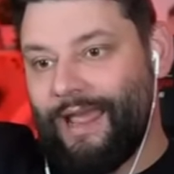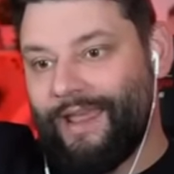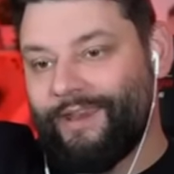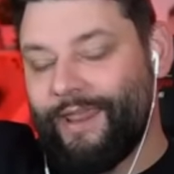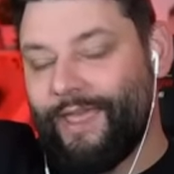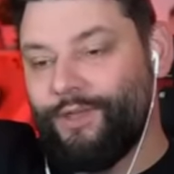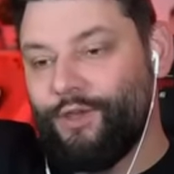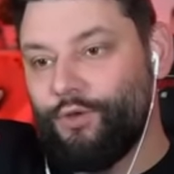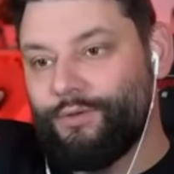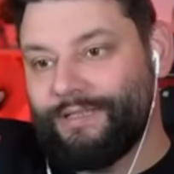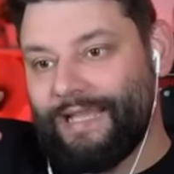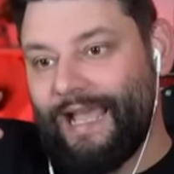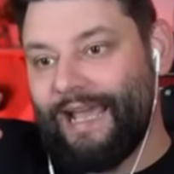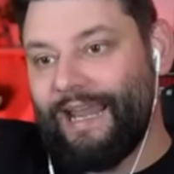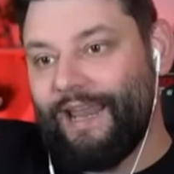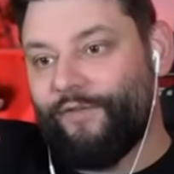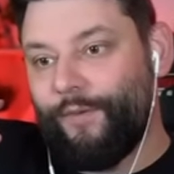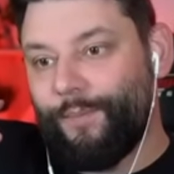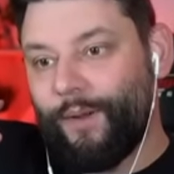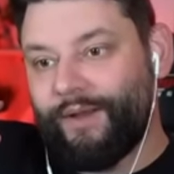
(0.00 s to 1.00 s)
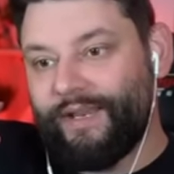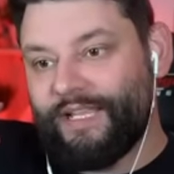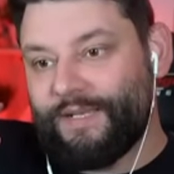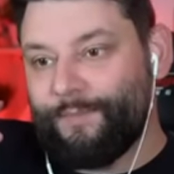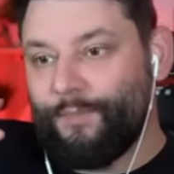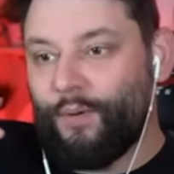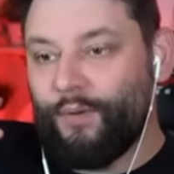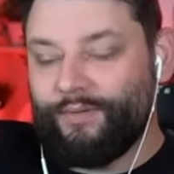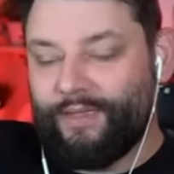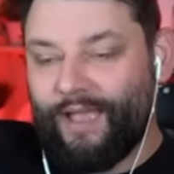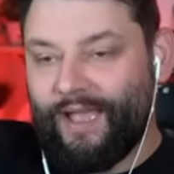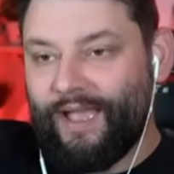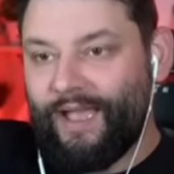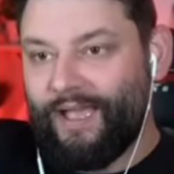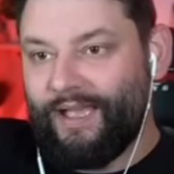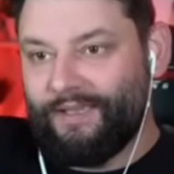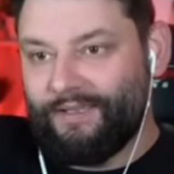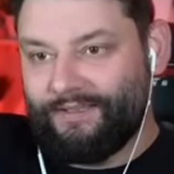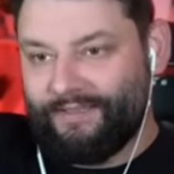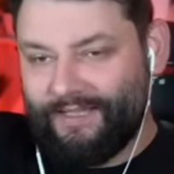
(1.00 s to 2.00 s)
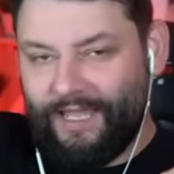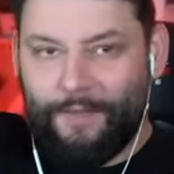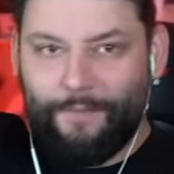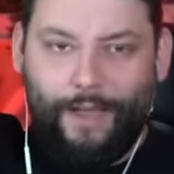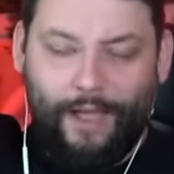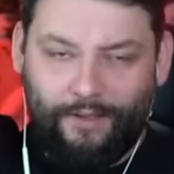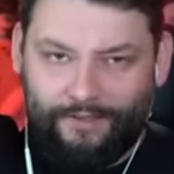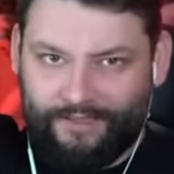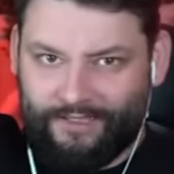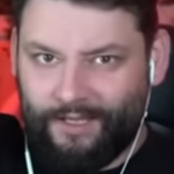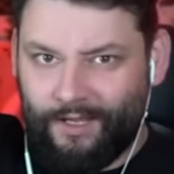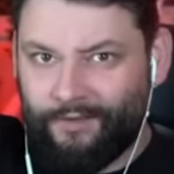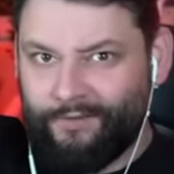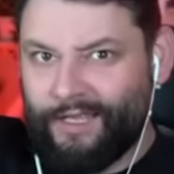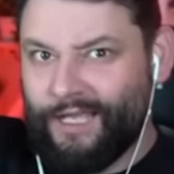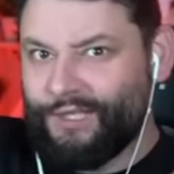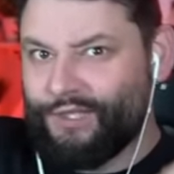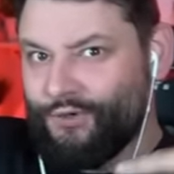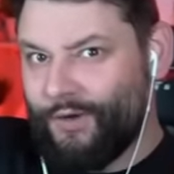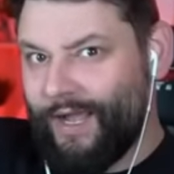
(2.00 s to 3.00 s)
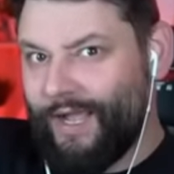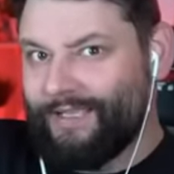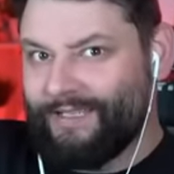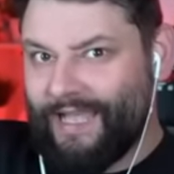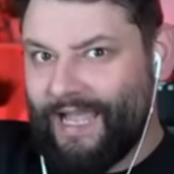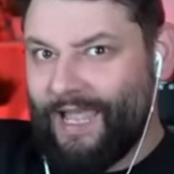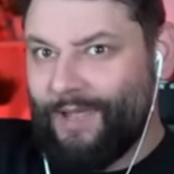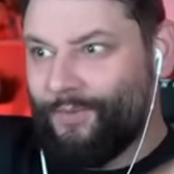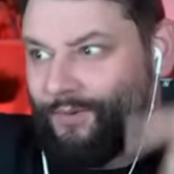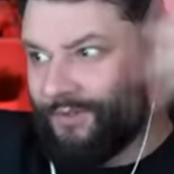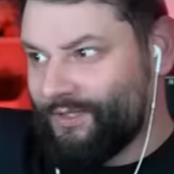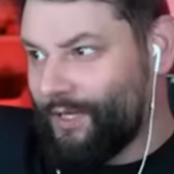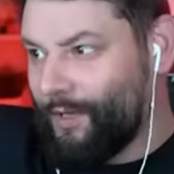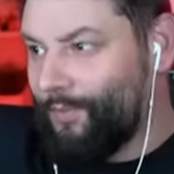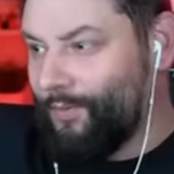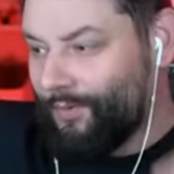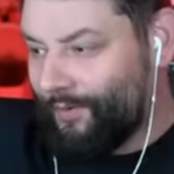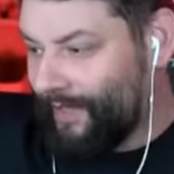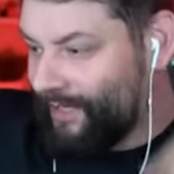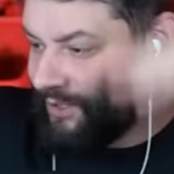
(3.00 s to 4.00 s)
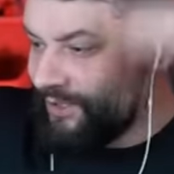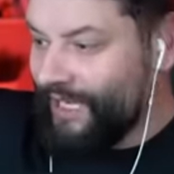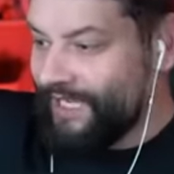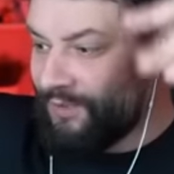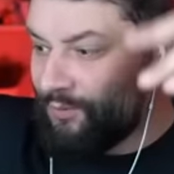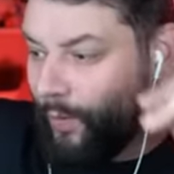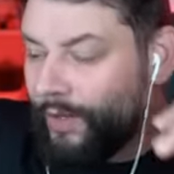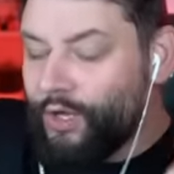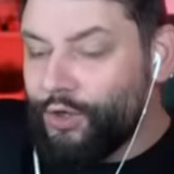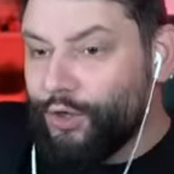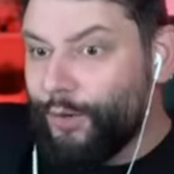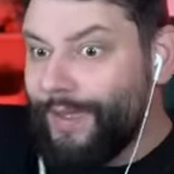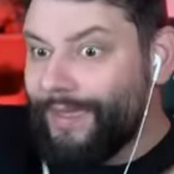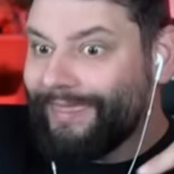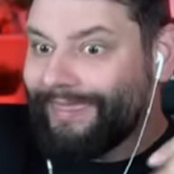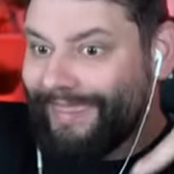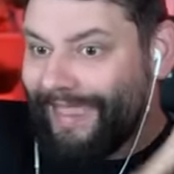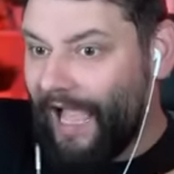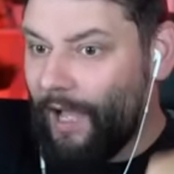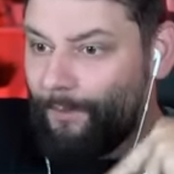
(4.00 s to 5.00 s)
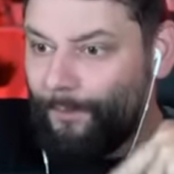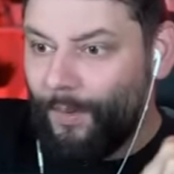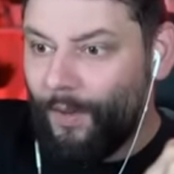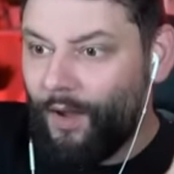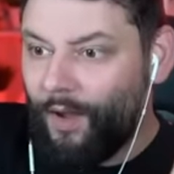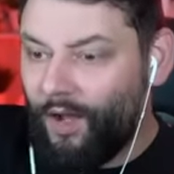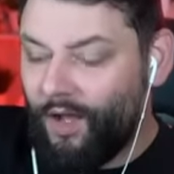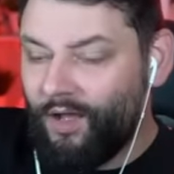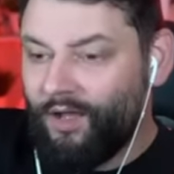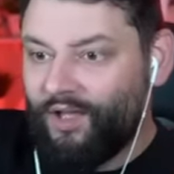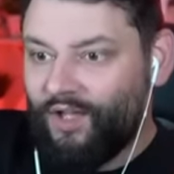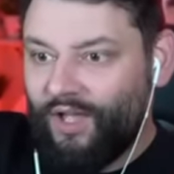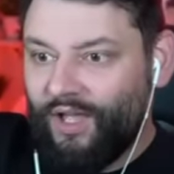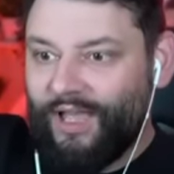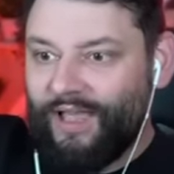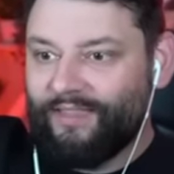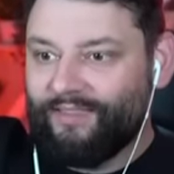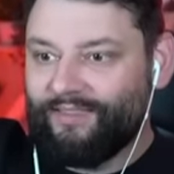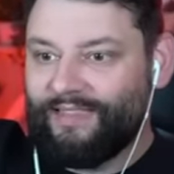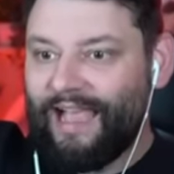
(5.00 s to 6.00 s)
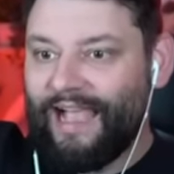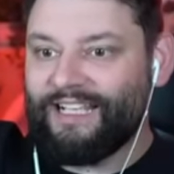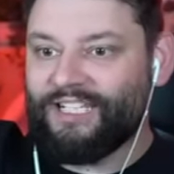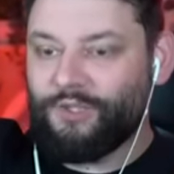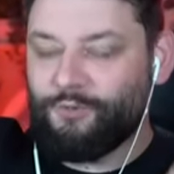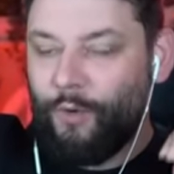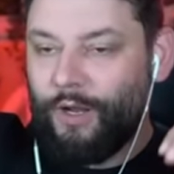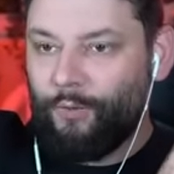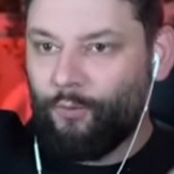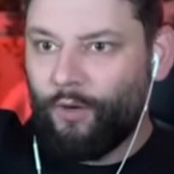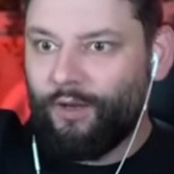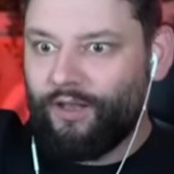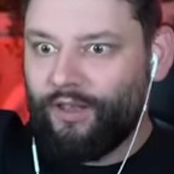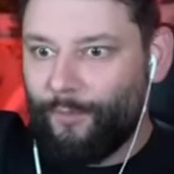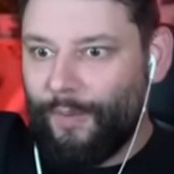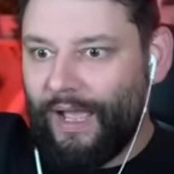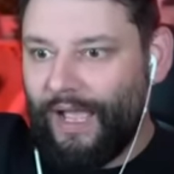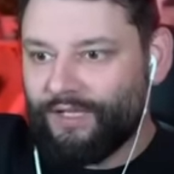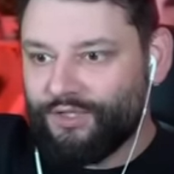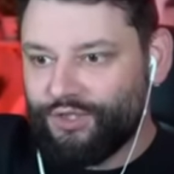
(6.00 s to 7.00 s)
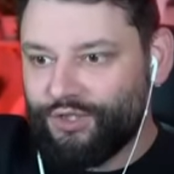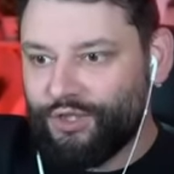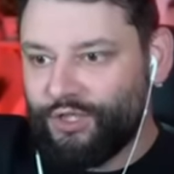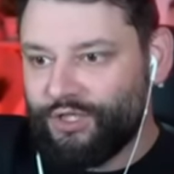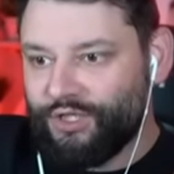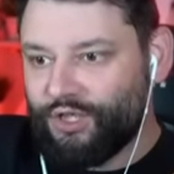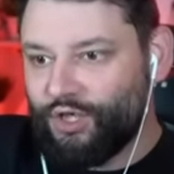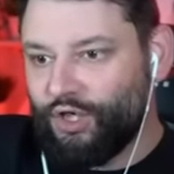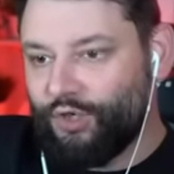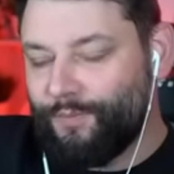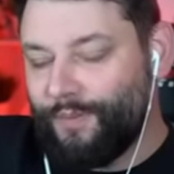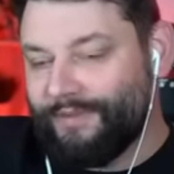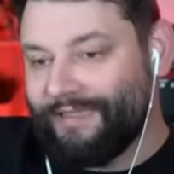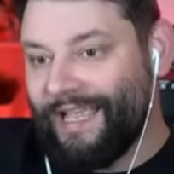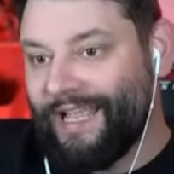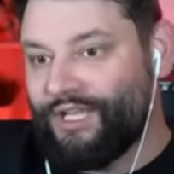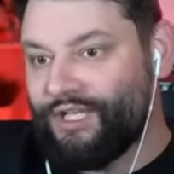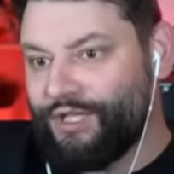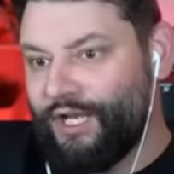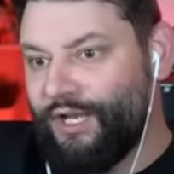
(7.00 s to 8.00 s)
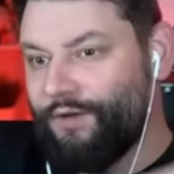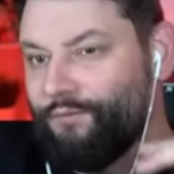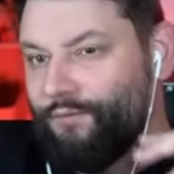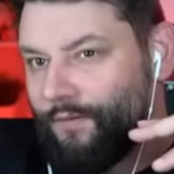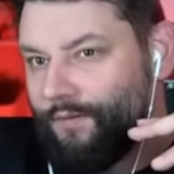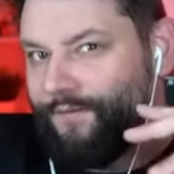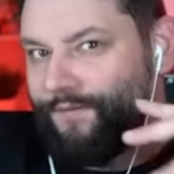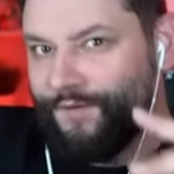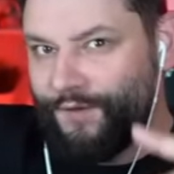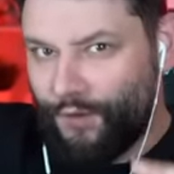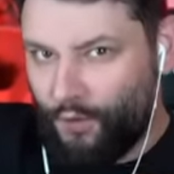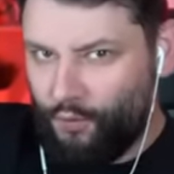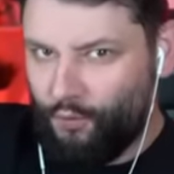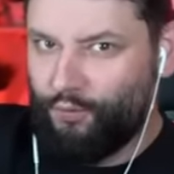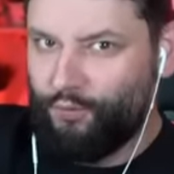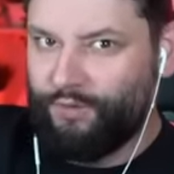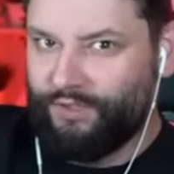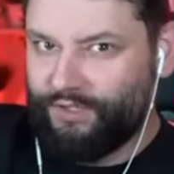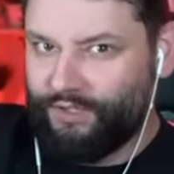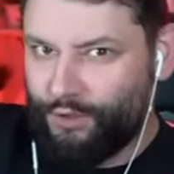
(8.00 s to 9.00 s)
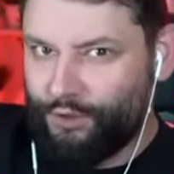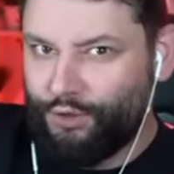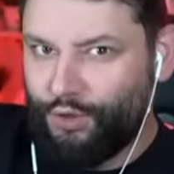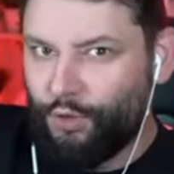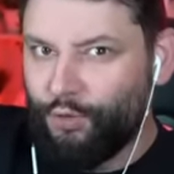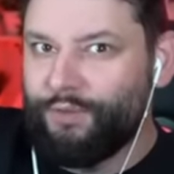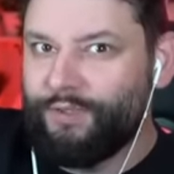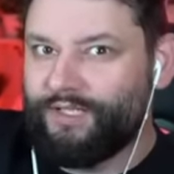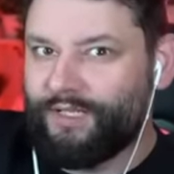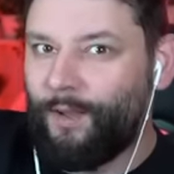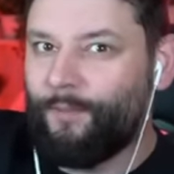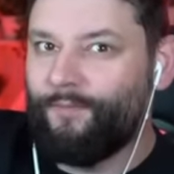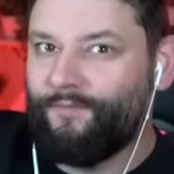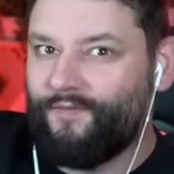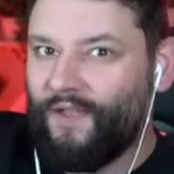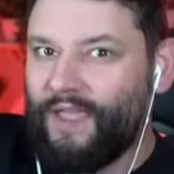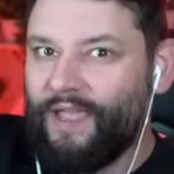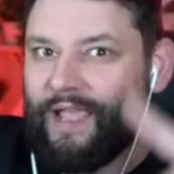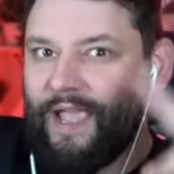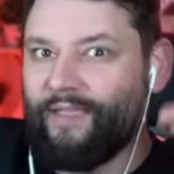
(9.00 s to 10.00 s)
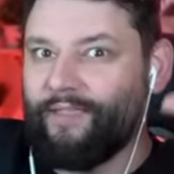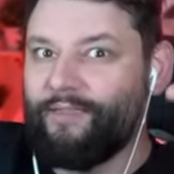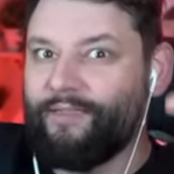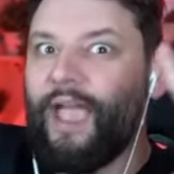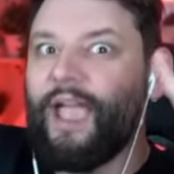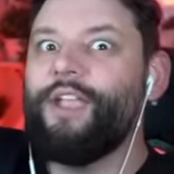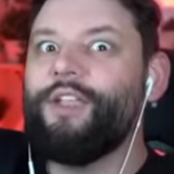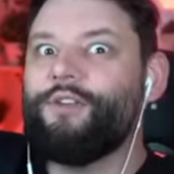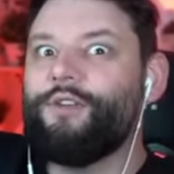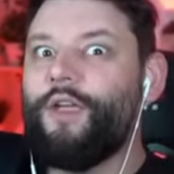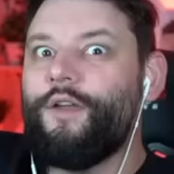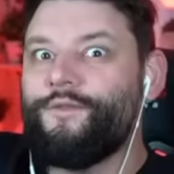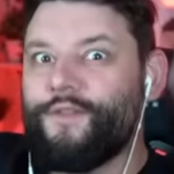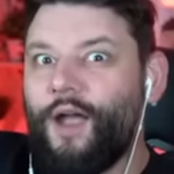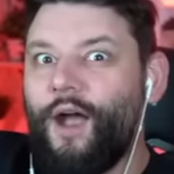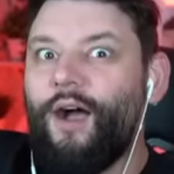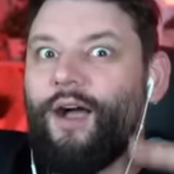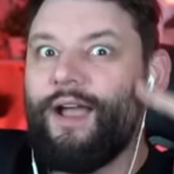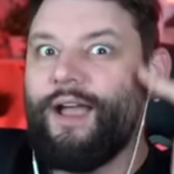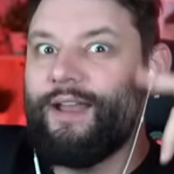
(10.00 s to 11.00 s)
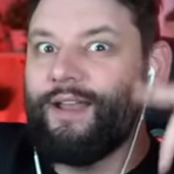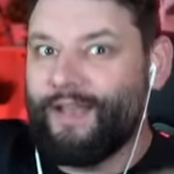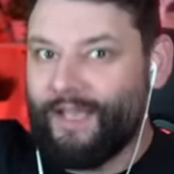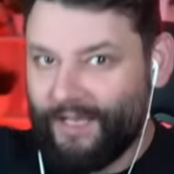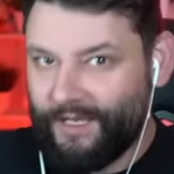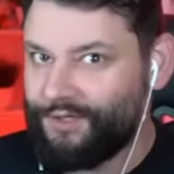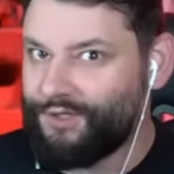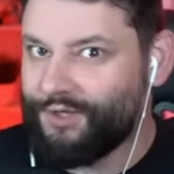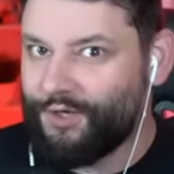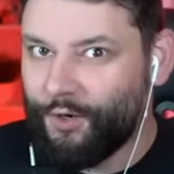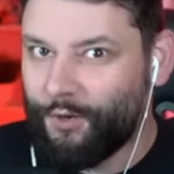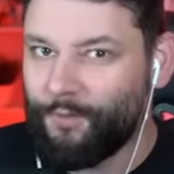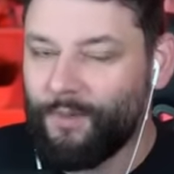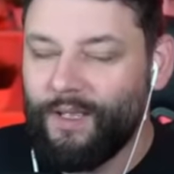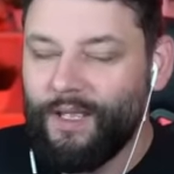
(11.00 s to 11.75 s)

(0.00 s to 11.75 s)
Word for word: and then you tell everybody to put their seatbelts on, their tray tables up, and all that jazz, when you're doing that part, that's when one of the passengers could potentially refuse to do something, and then you've got an issue.